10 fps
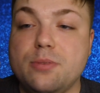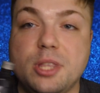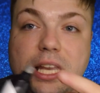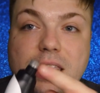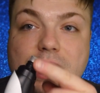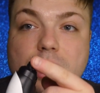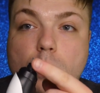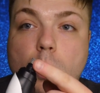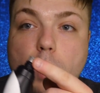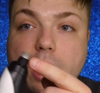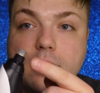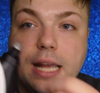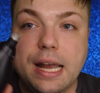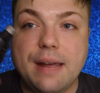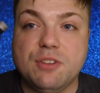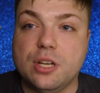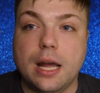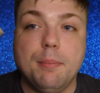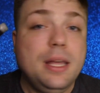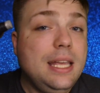with anything, it will wear down after
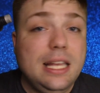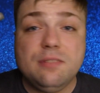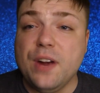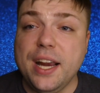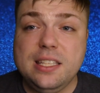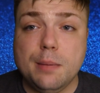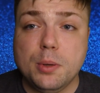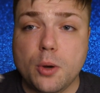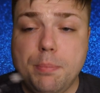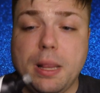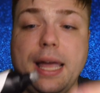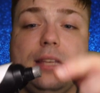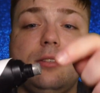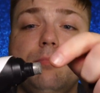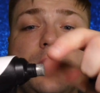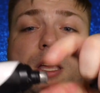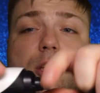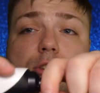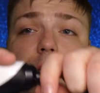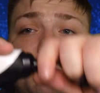time. It's very simple to replace. You
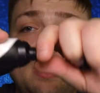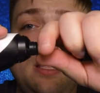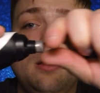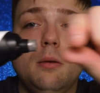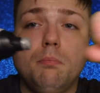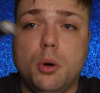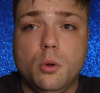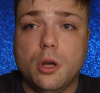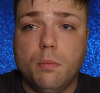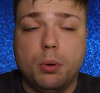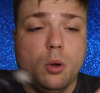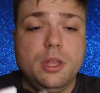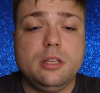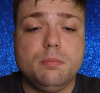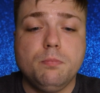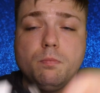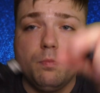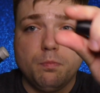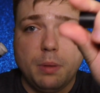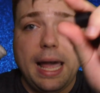simply pull this
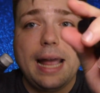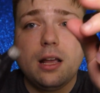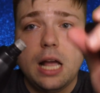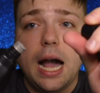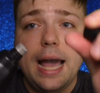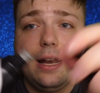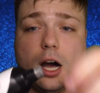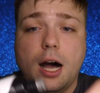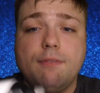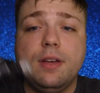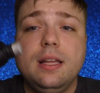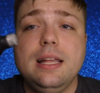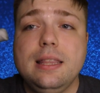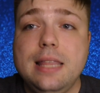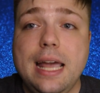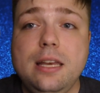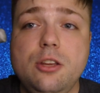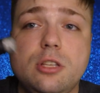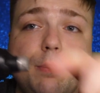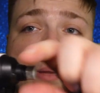black guide off, then you
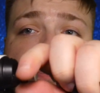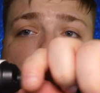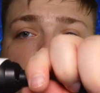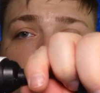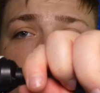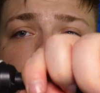simply pull